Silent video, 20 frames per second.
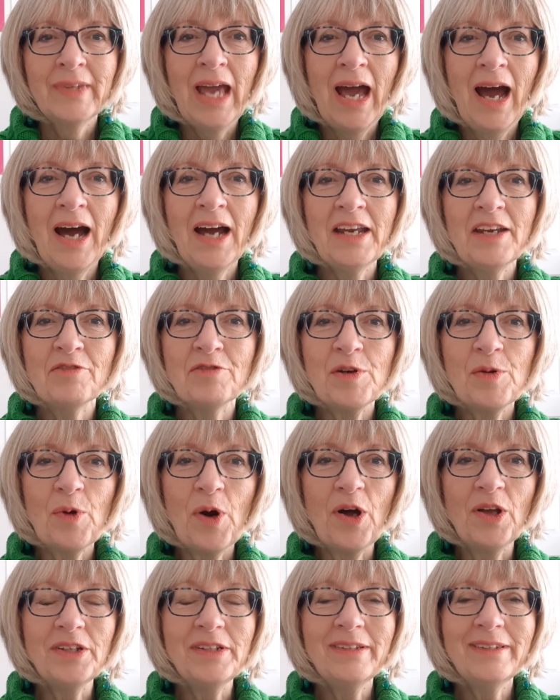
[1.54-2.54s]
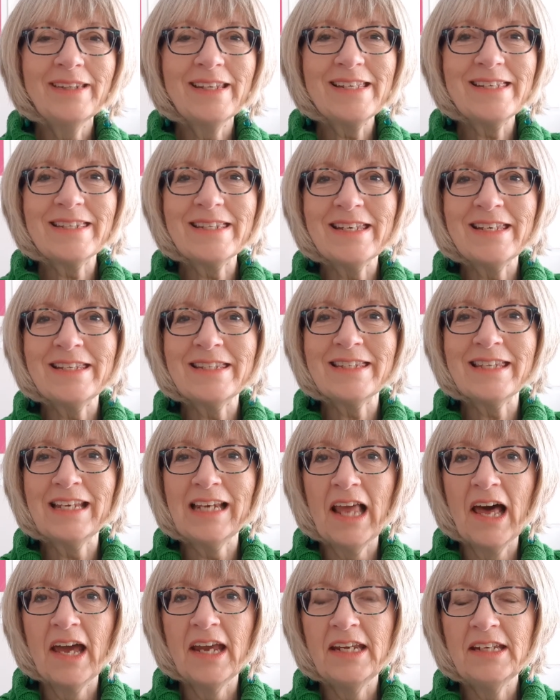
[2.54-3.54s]
Hi everyone, this is
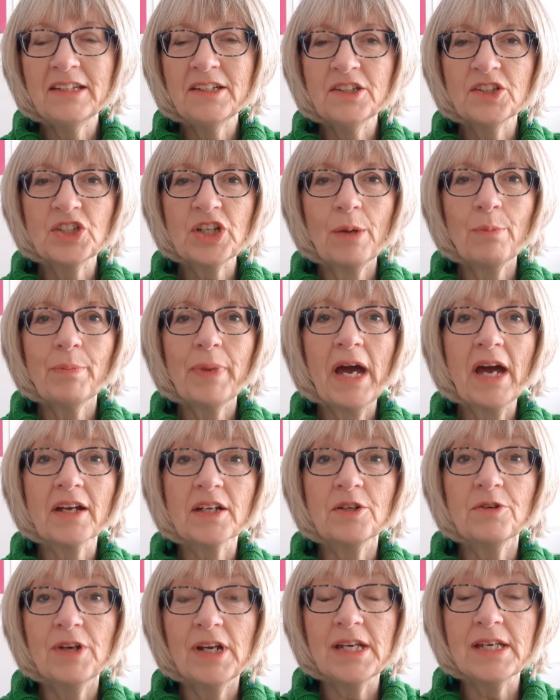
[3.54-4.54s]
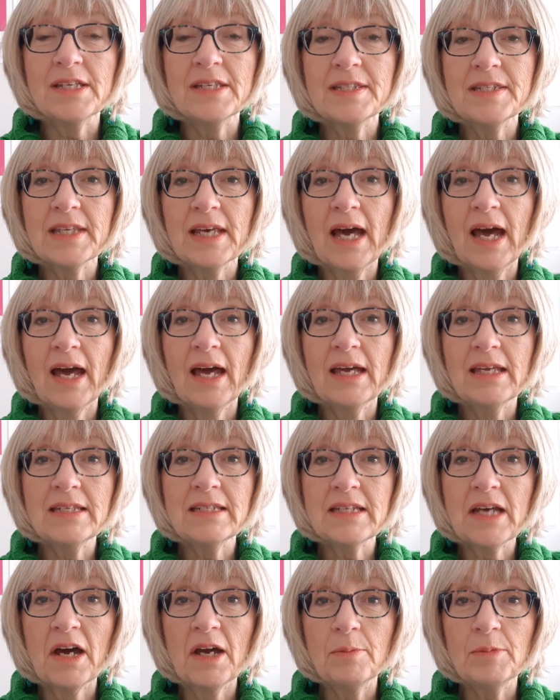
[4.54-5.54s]
Elaine at Jam Pack Careers
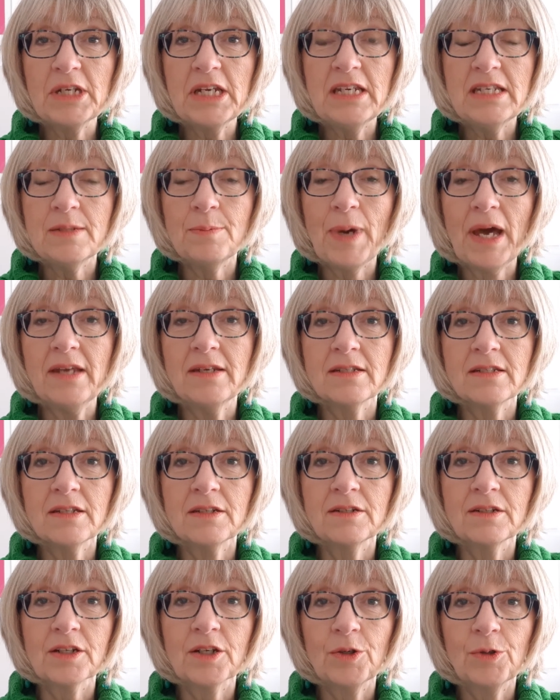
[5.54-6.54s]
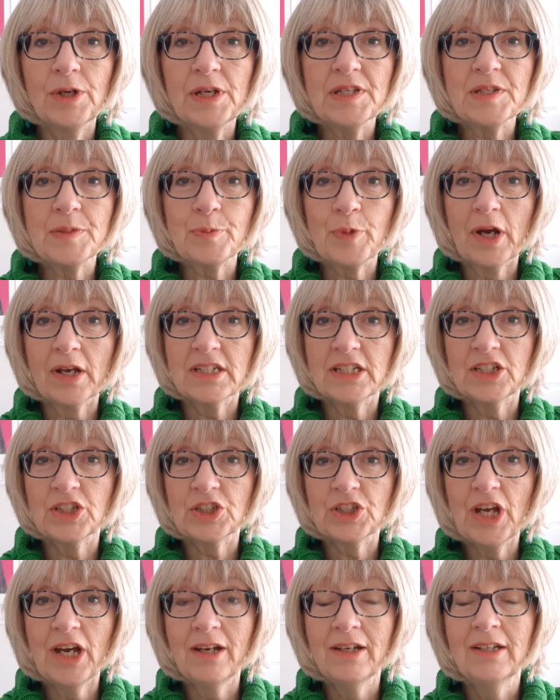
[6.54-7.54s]
and I'm an independent careers
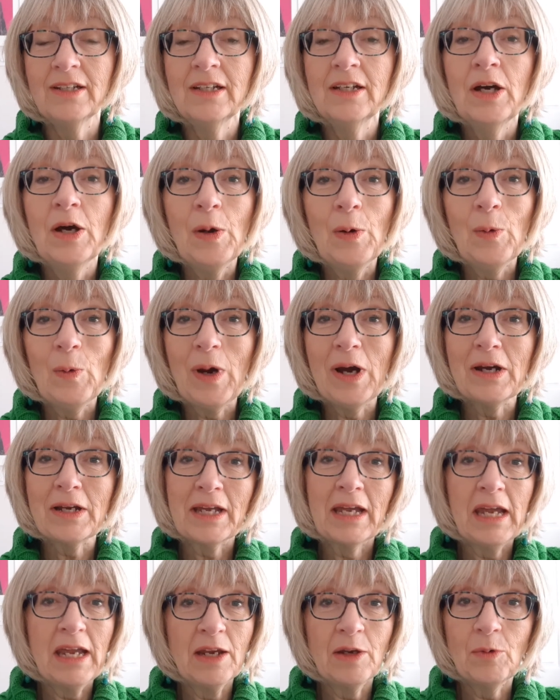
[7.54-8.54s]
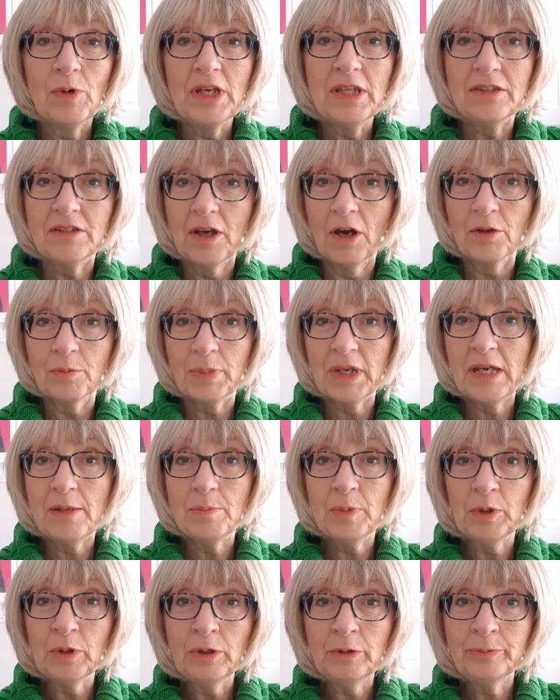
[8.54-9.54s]
practitioner working with young
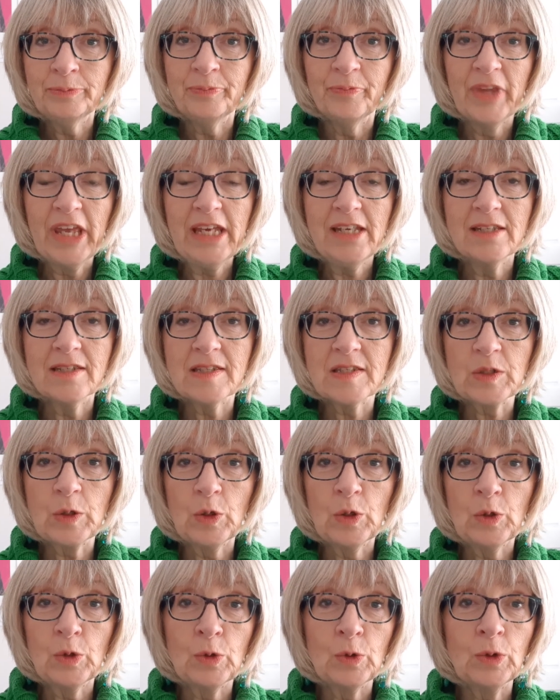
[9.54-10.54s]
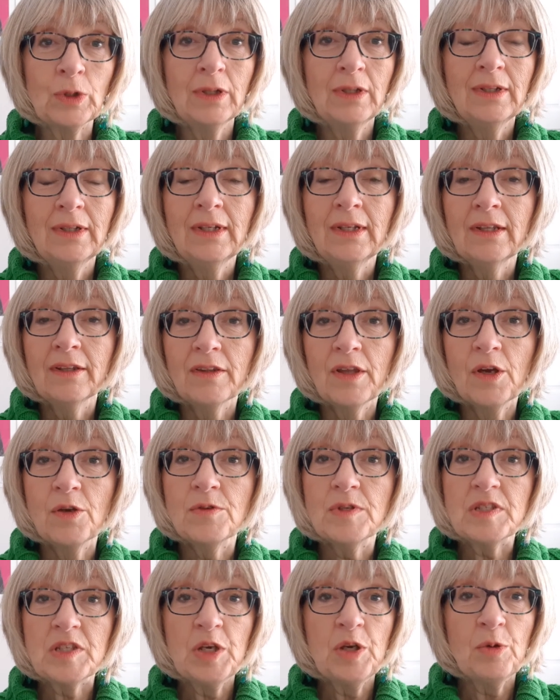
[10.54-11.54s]
people in school,
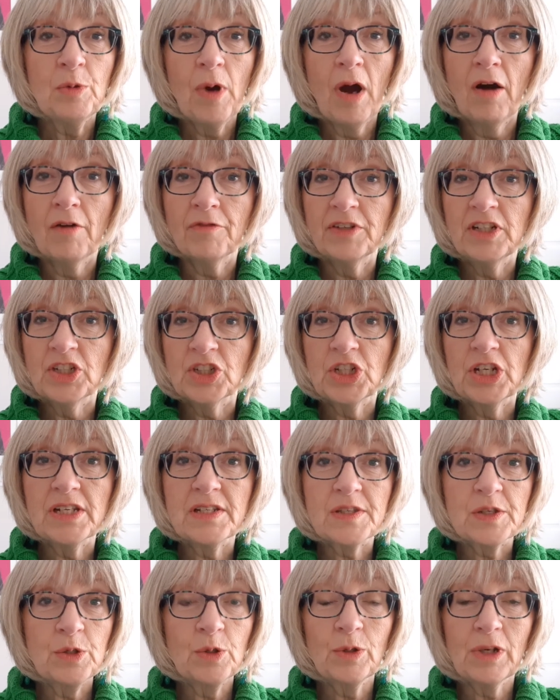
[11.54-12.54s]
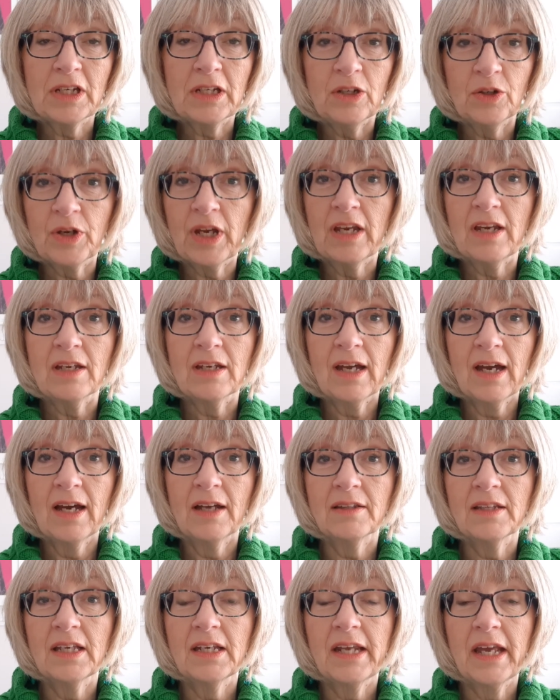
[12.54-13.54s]
those who are finishing school and looking
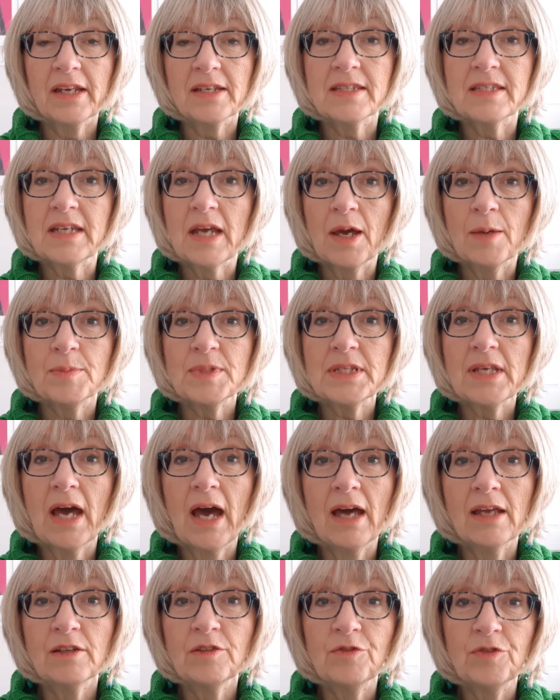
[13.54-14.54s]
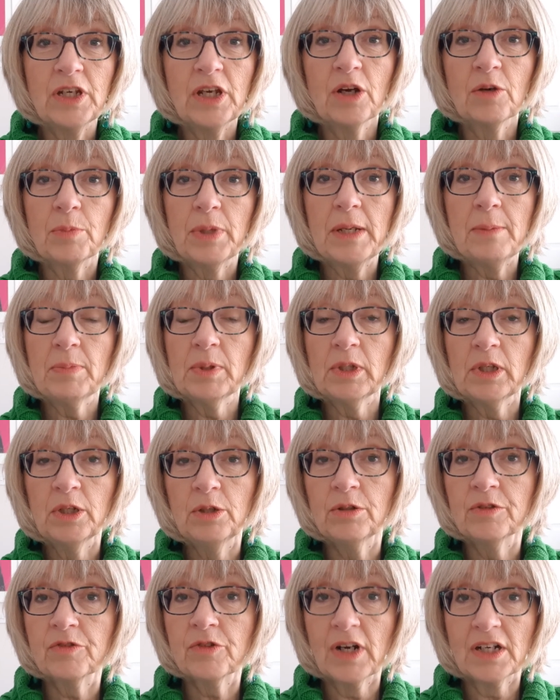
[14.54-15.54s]
at their next steps, and for young people
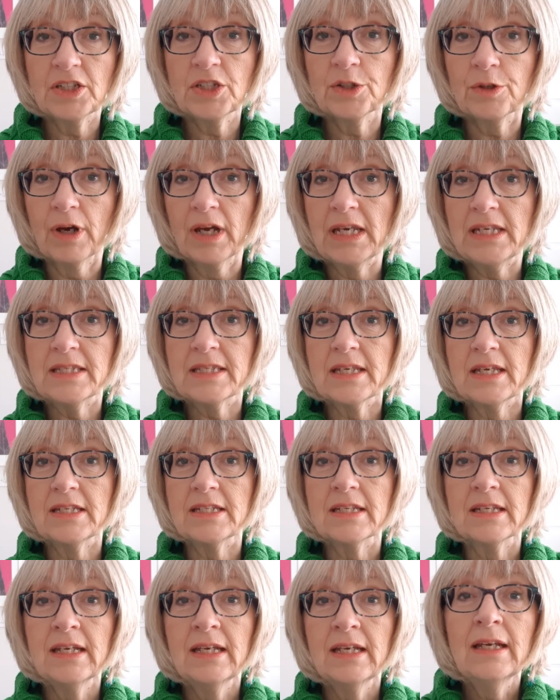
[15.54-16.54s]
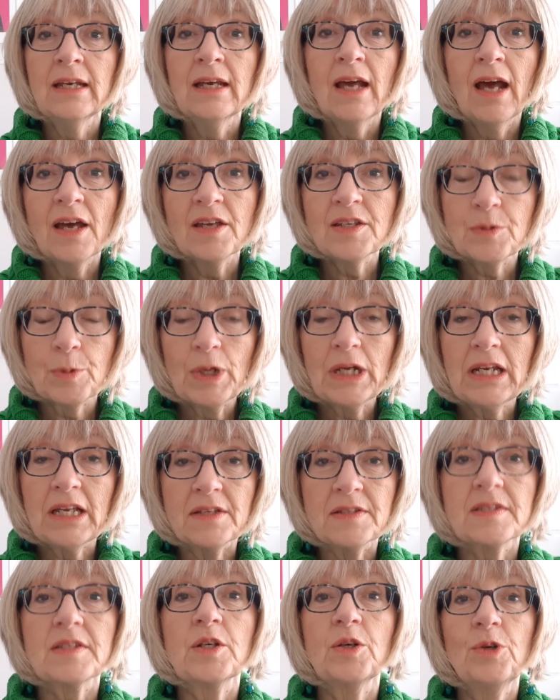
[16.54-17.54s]
who have graduated, as well
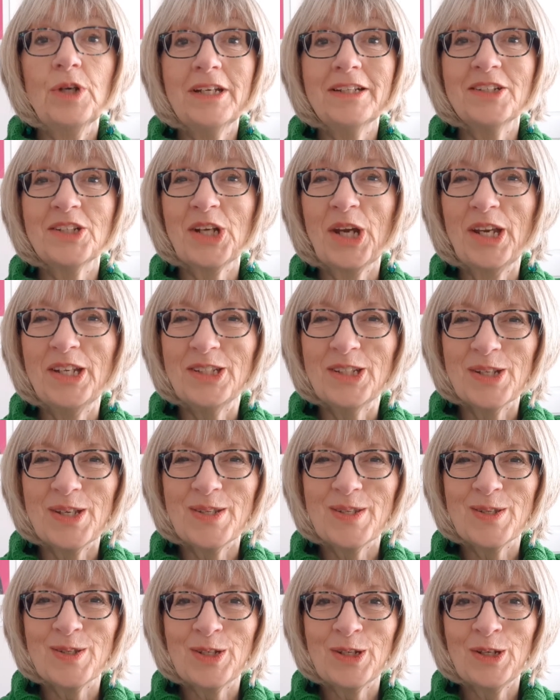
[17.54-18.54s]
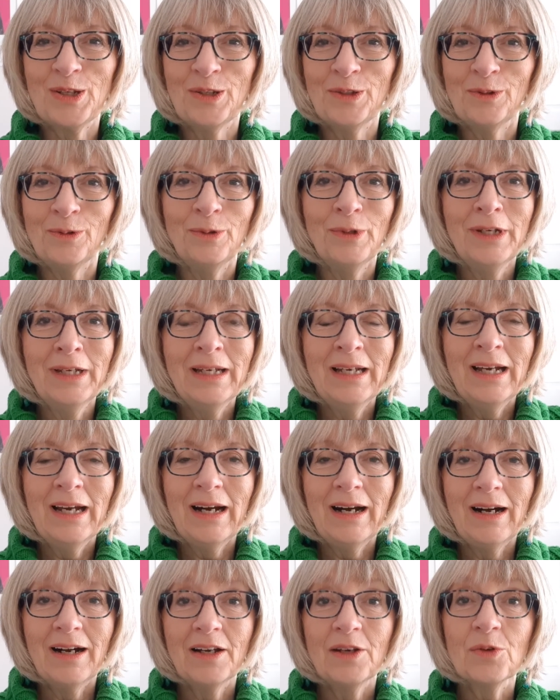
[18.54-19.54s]
as career changers too.
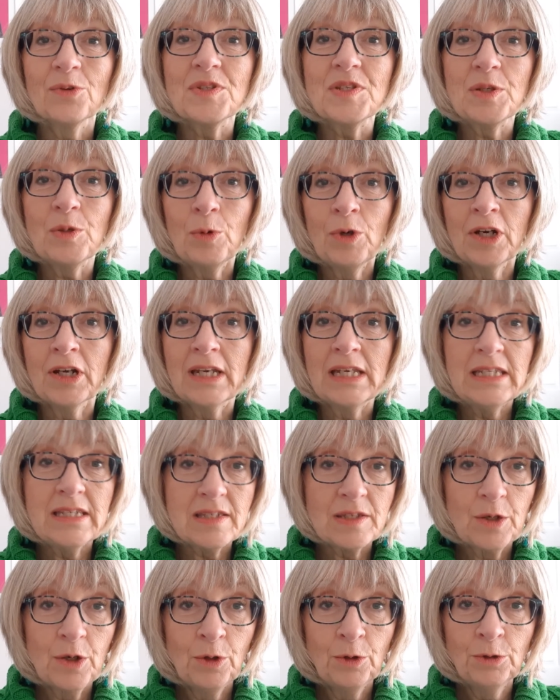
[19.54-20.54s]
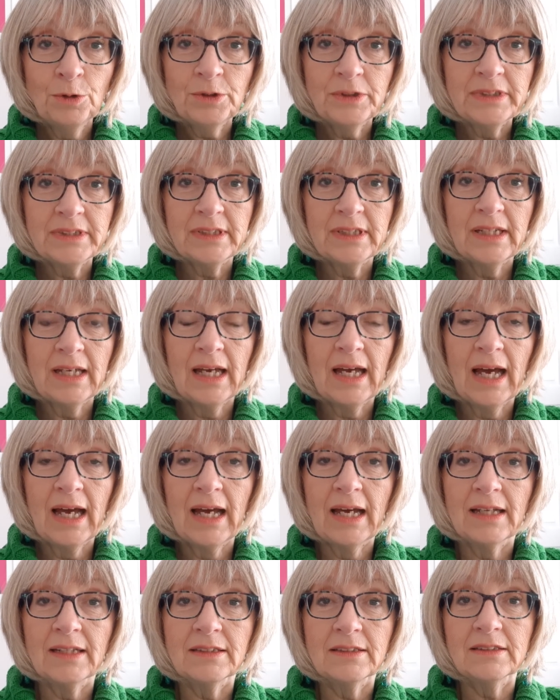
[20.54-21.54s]
I also work in schools
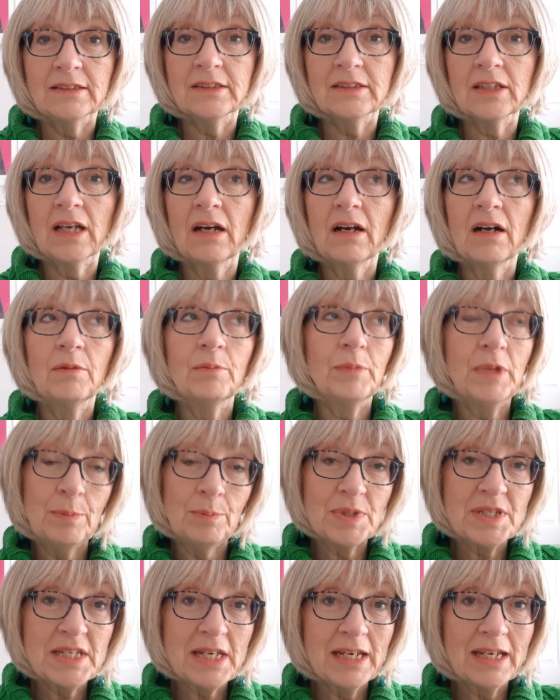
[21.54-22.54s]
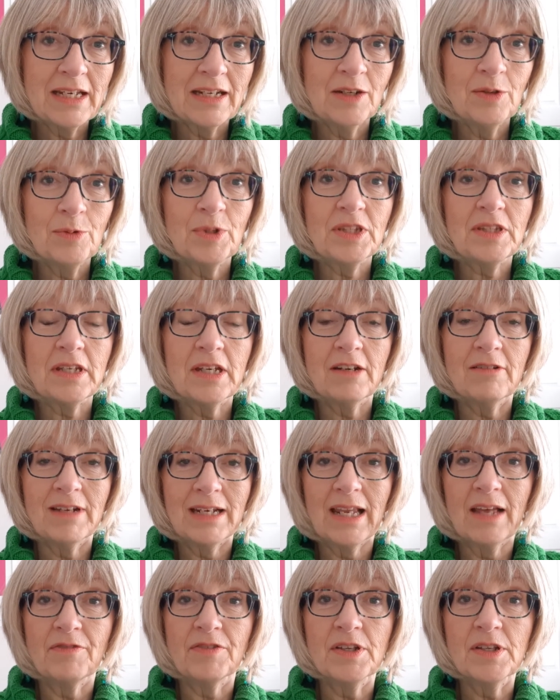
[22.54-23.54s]
and in particular with year
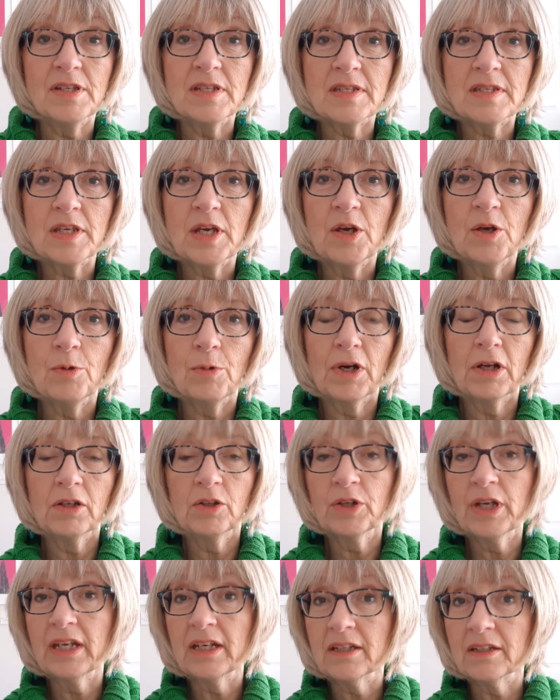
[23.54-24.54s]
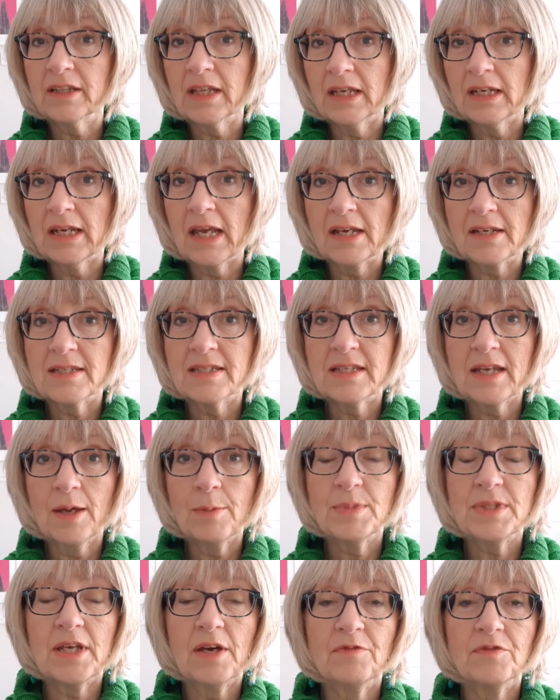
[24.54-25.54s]
11s who are looking at their next
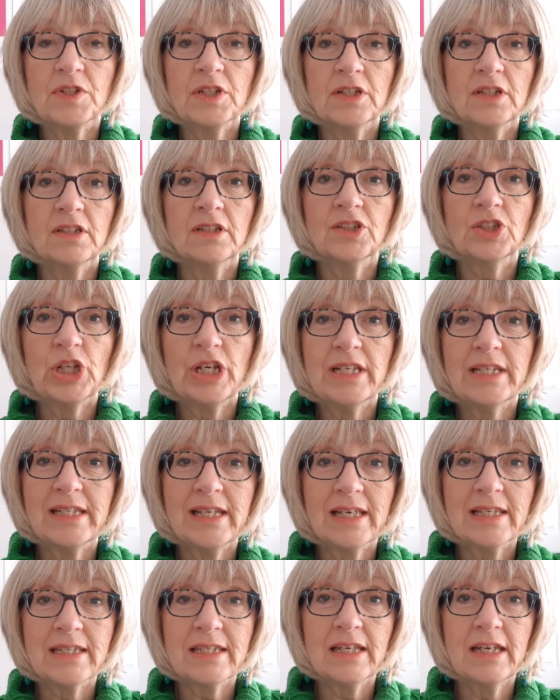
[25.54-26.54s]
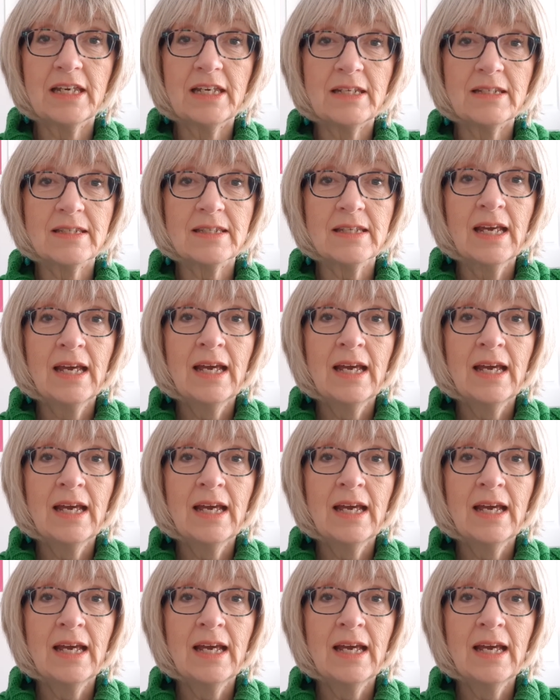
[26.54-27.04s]
steps after GCSEs.